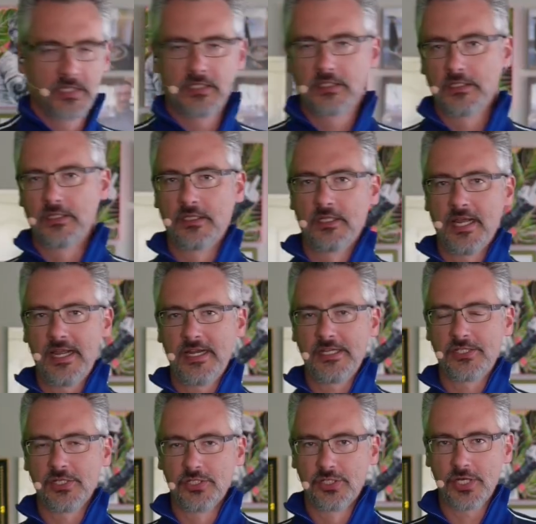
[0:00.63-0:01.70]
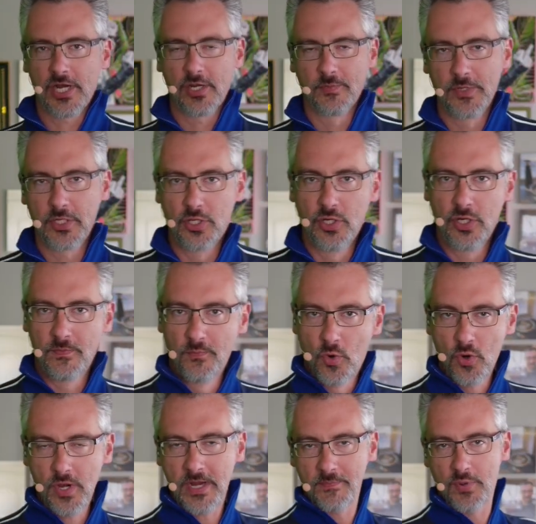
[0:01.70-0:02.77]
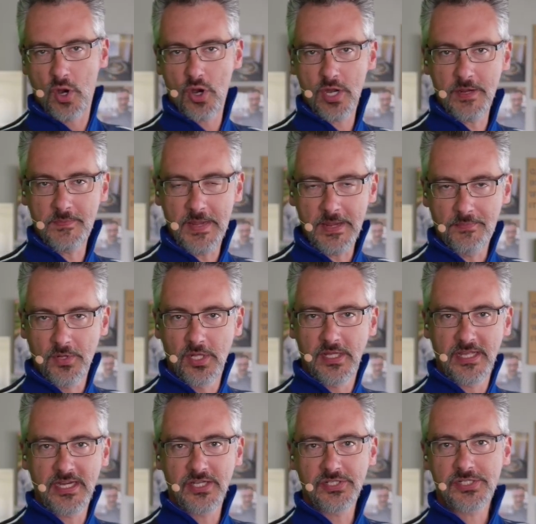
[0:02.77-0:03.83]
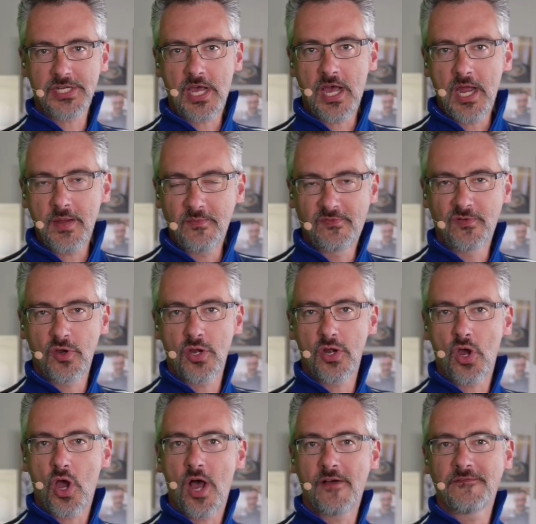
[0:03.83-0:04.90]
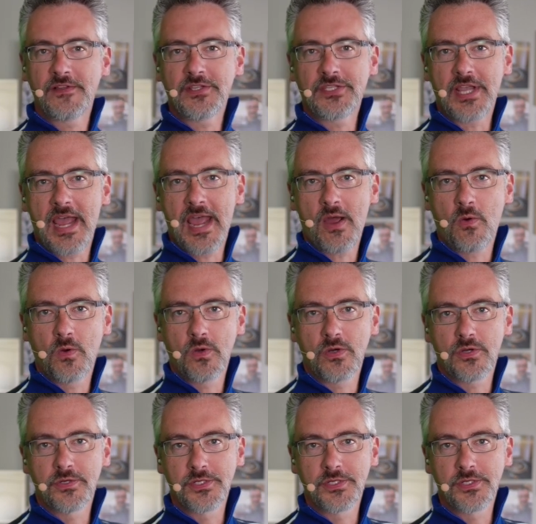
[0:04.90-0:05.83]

Ladies and gentlemen, good morning, party people. It is time for an office hours